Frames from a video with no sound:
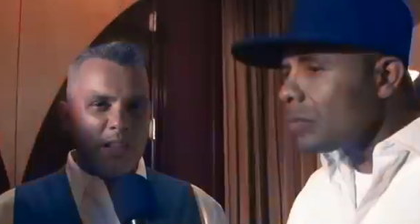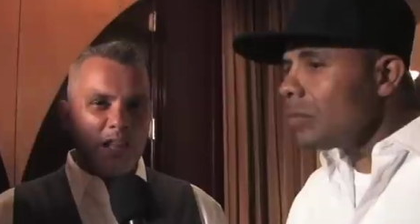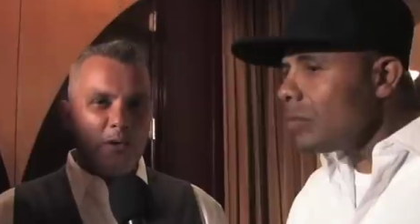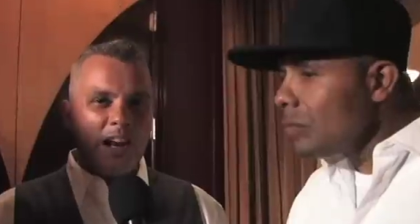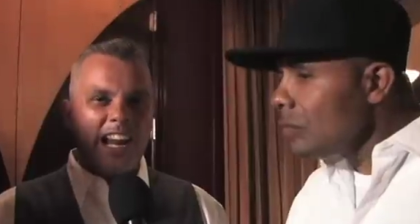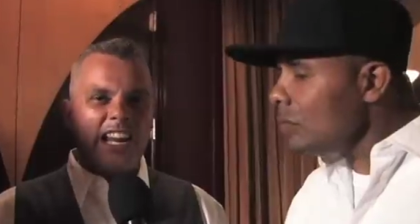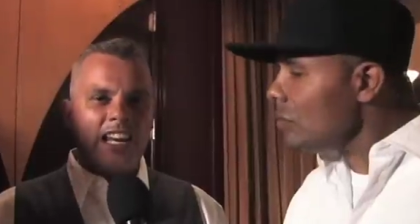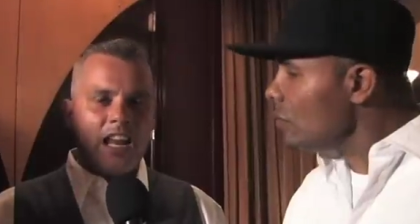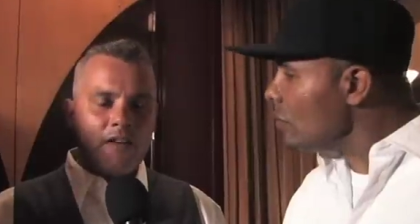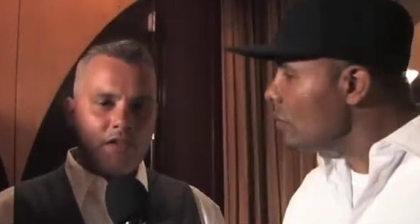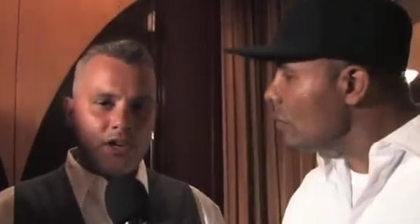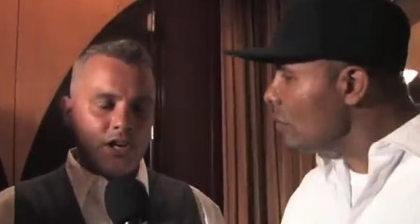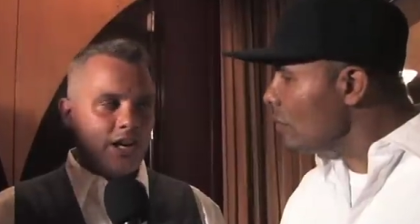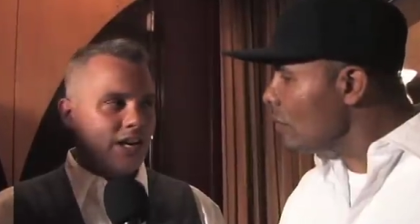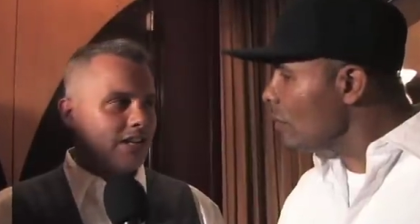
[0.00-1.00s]
Speaker 1: doing like
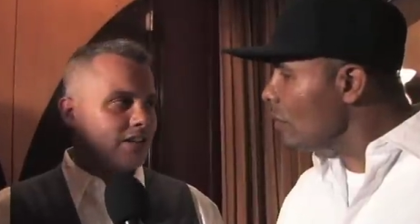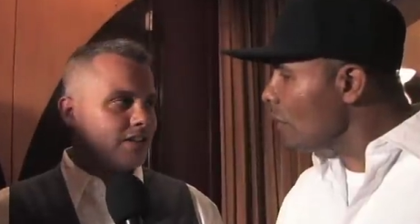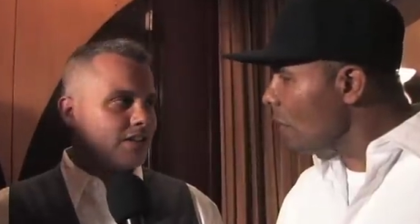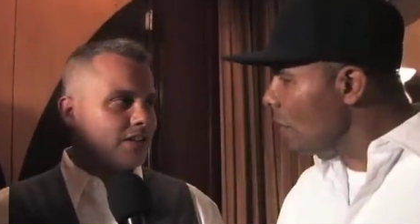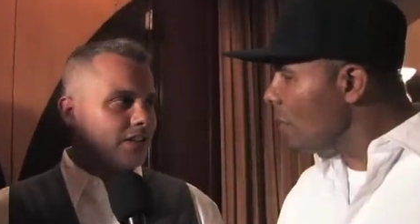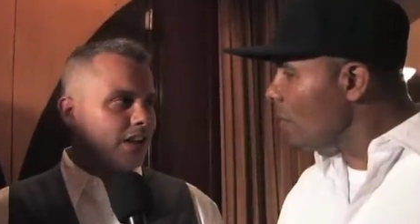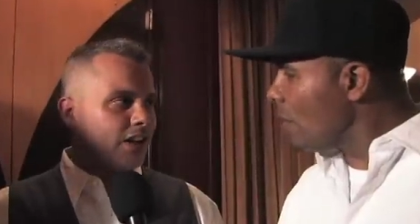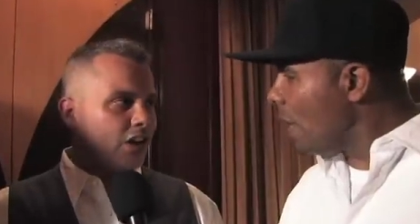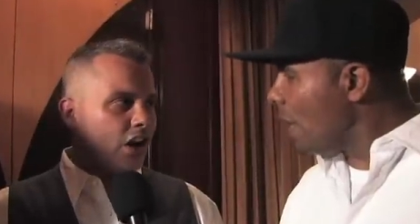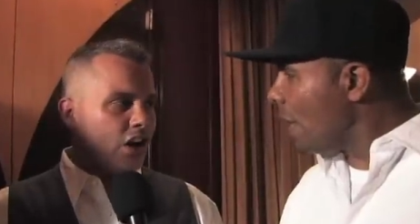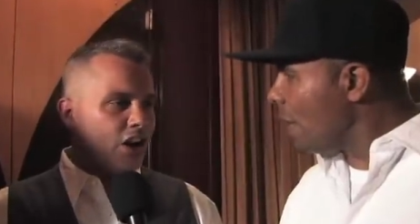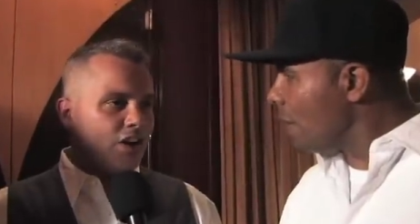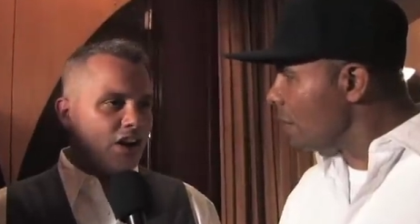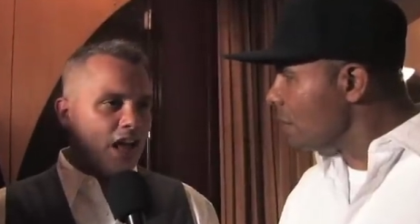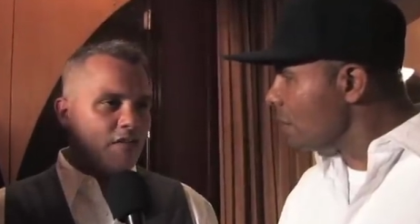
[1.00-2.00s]
11 years.
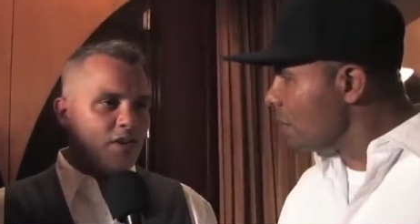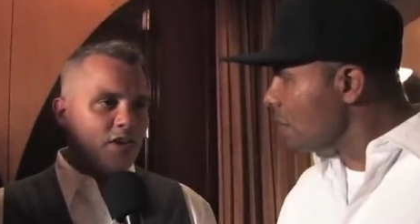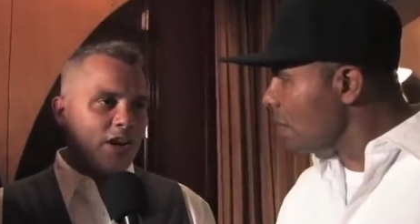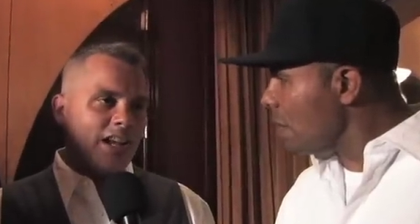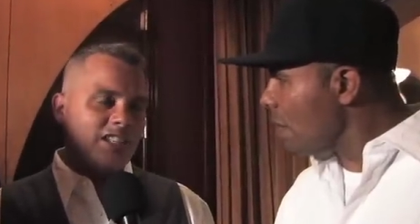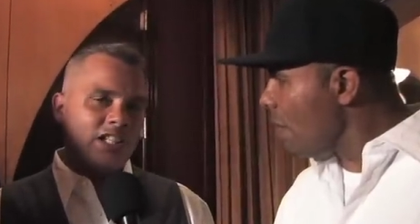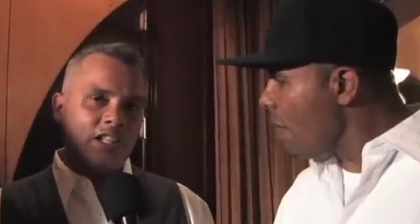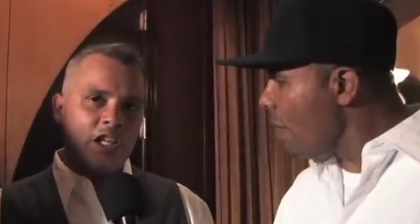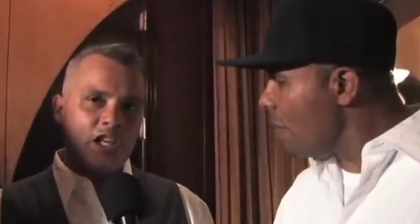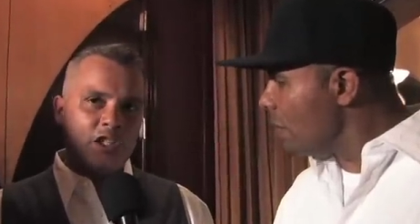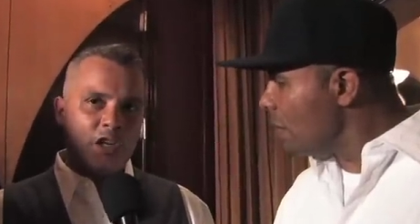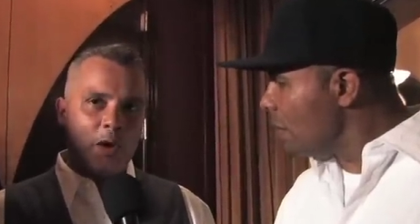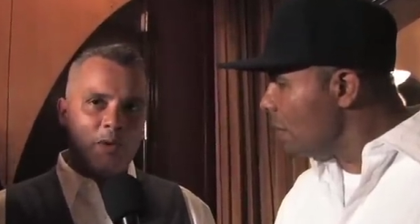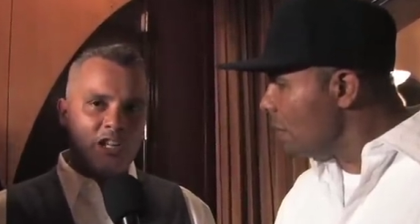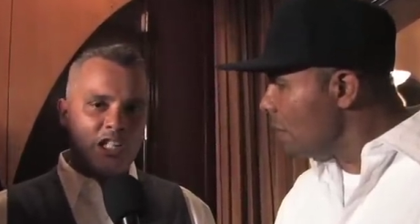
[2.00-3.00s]
Good 11 years, and
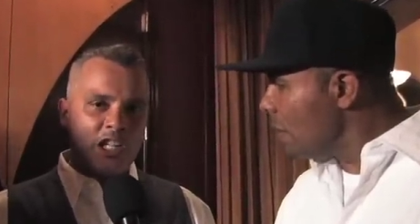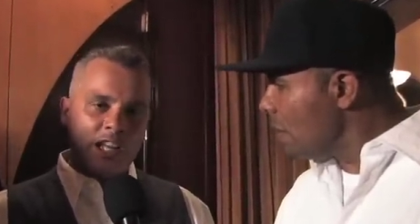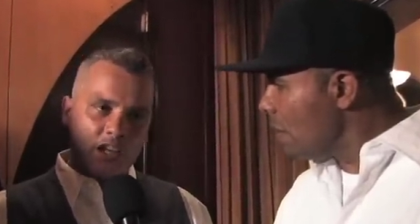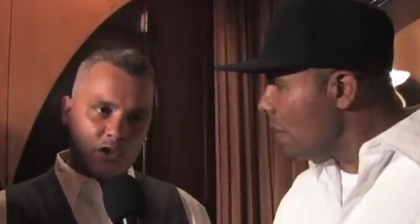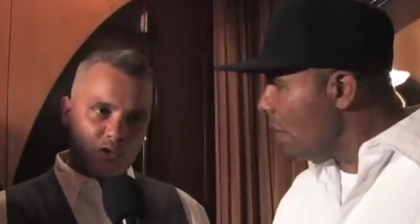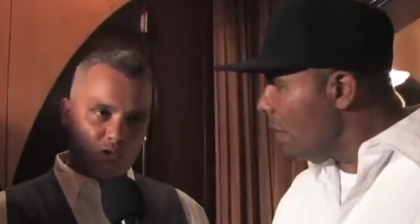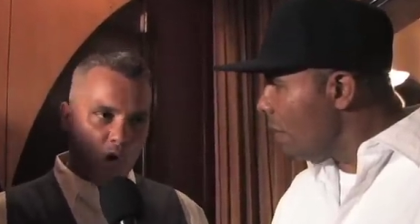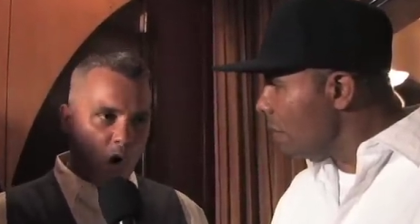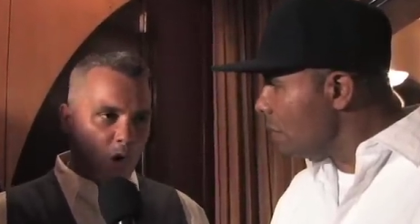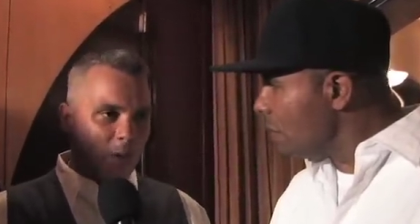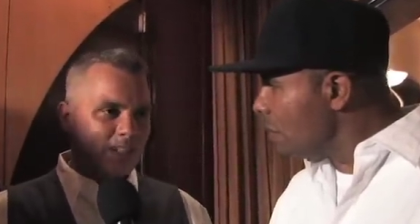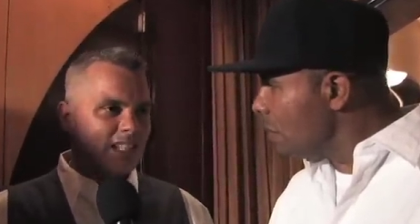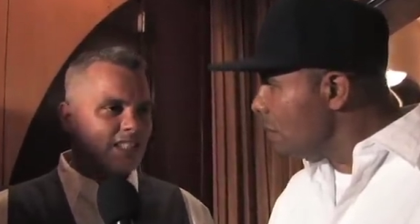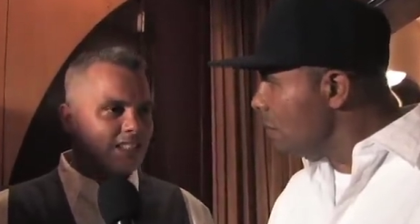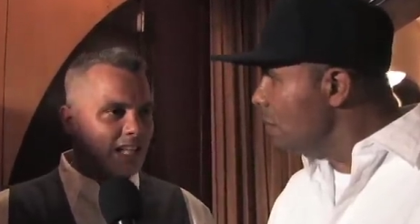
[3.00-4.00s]
this year we just hit it strong
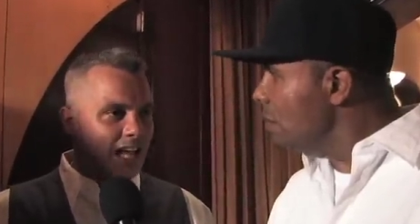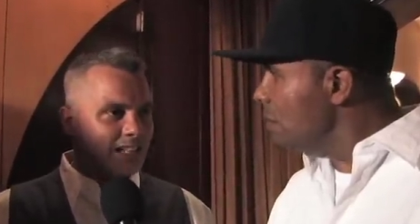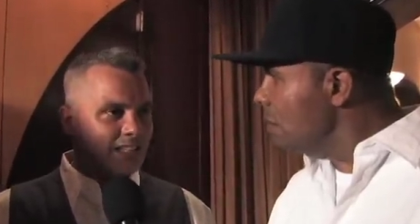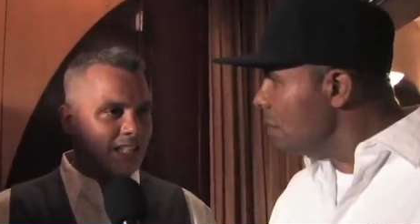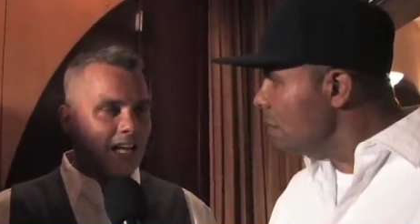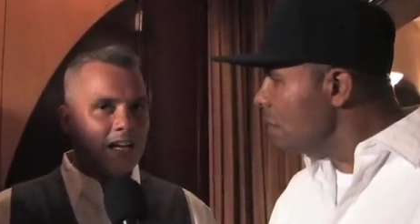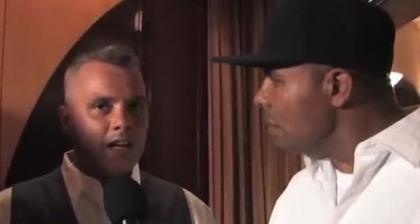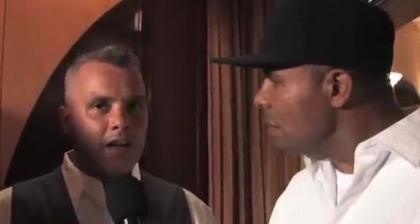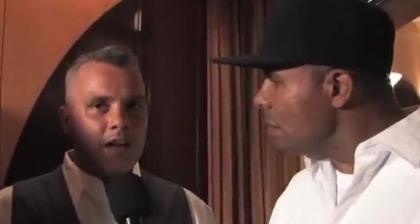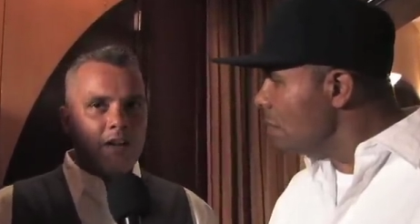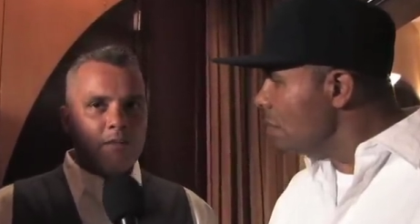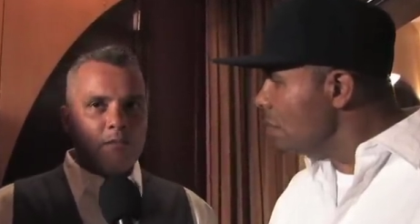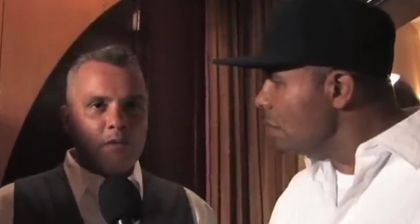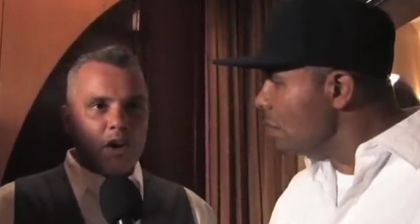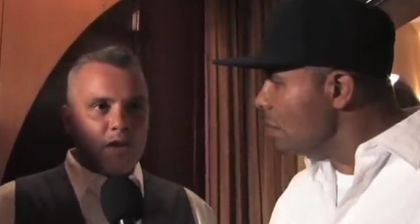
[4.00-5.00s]
with the salsa,
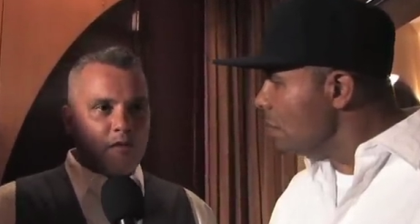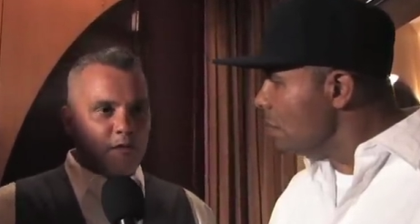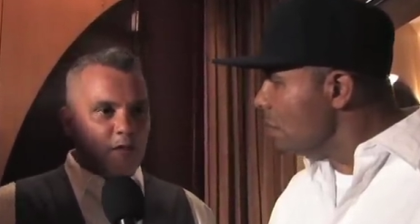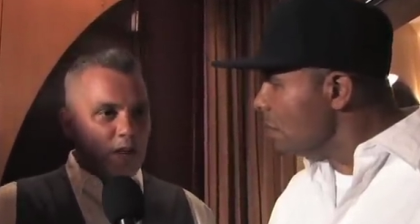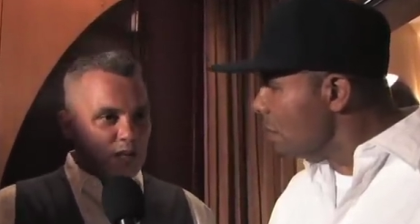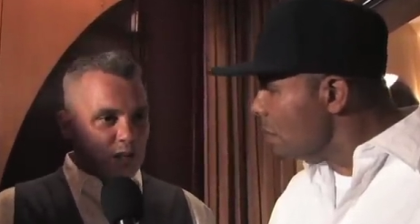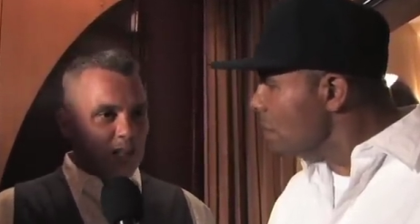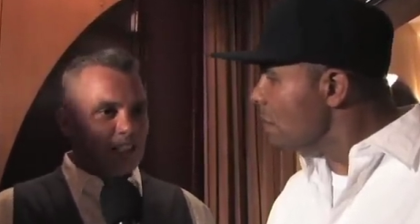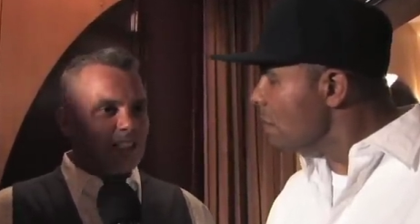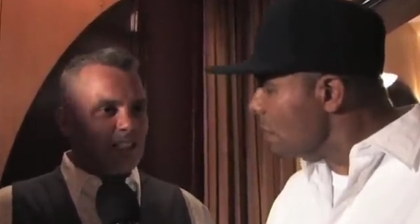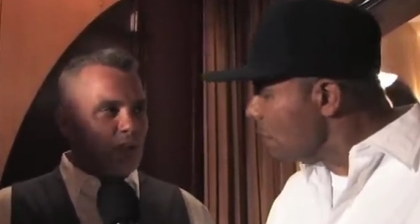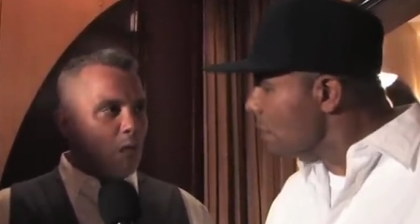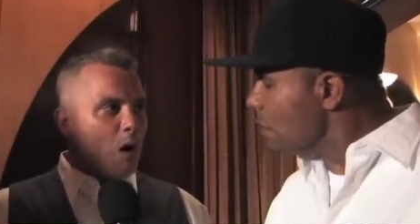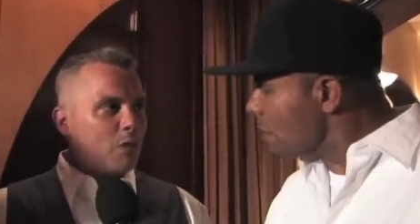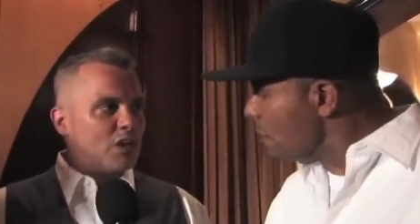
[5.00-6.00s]
fishing to
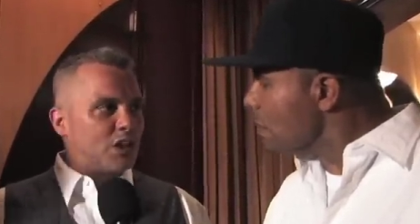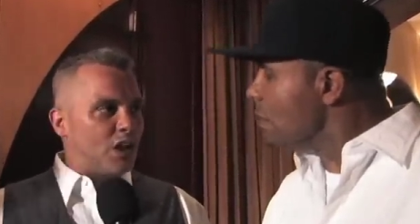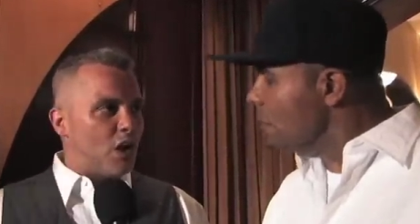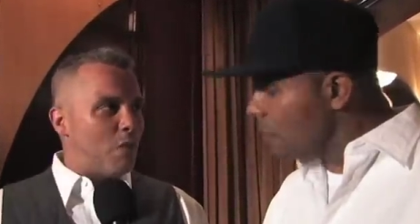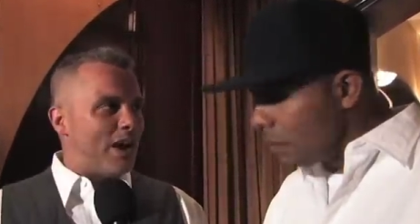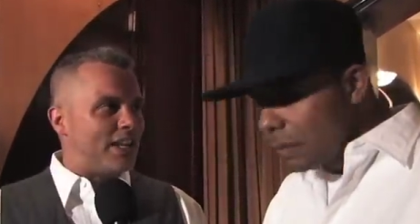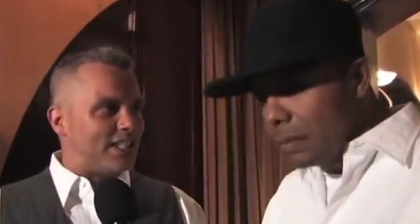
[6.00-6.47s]
see what was good, what